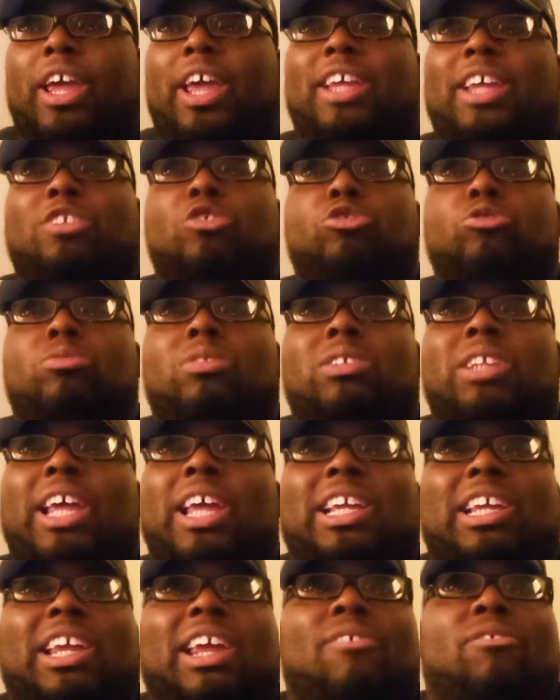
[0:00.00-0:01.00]
and you
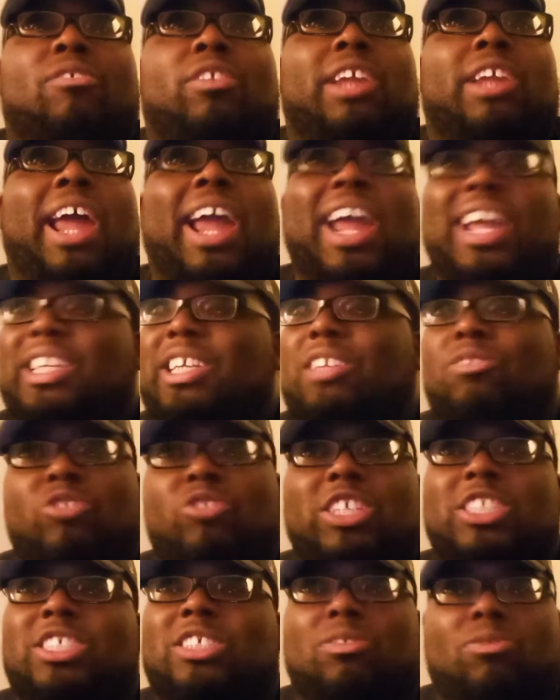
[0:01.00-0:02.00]
didn't give him any
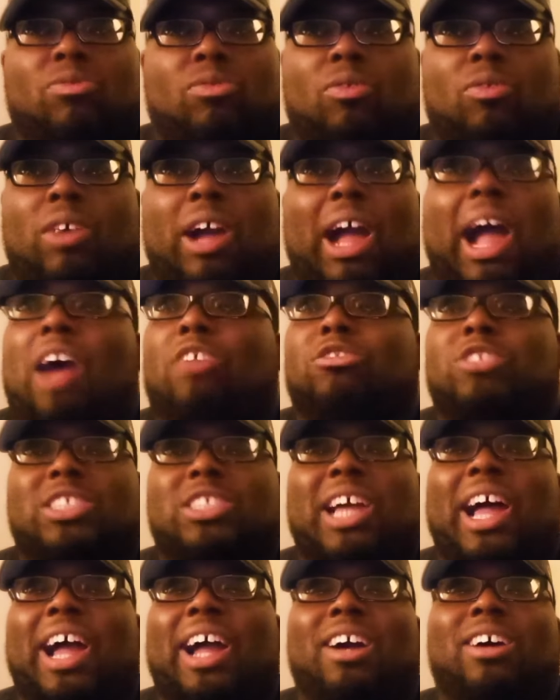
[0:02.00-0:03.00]
reason
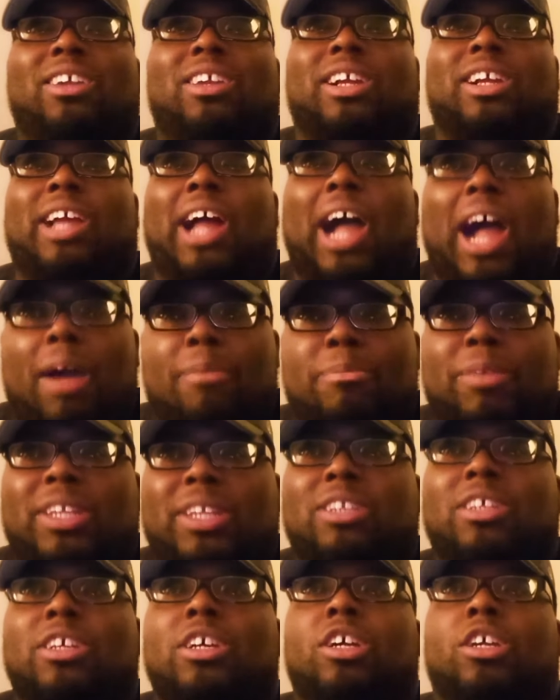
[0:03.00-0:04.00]
outside of the
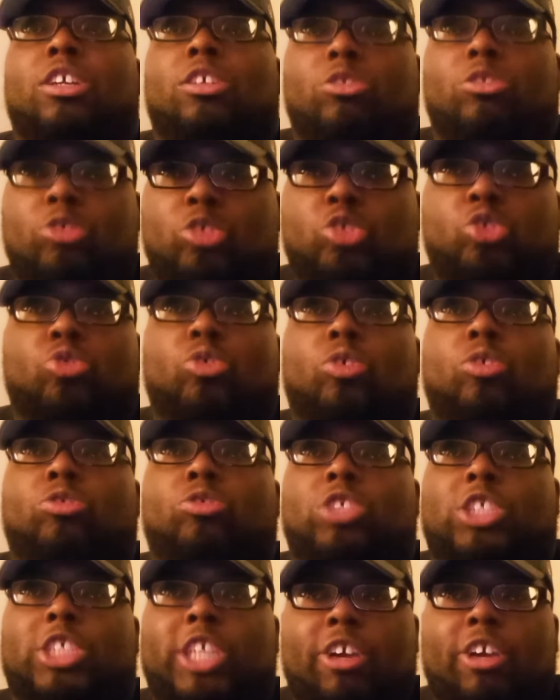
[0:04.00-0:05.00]
common,
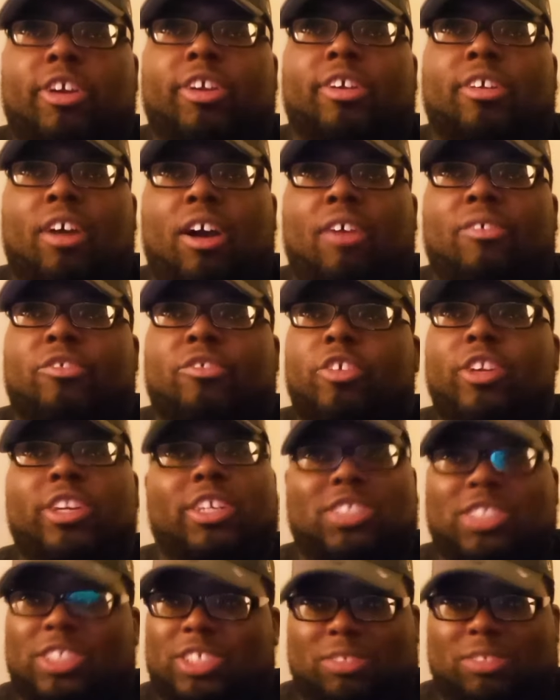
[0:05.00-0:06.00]
usual Jared Goff
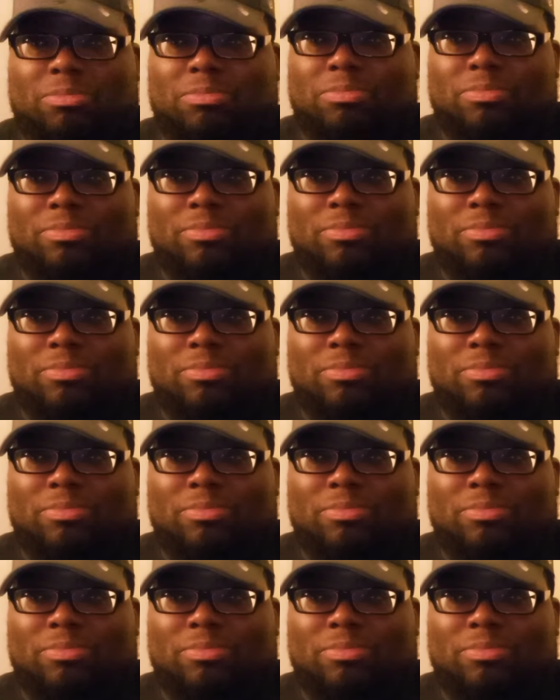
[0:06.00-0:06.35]
criticism.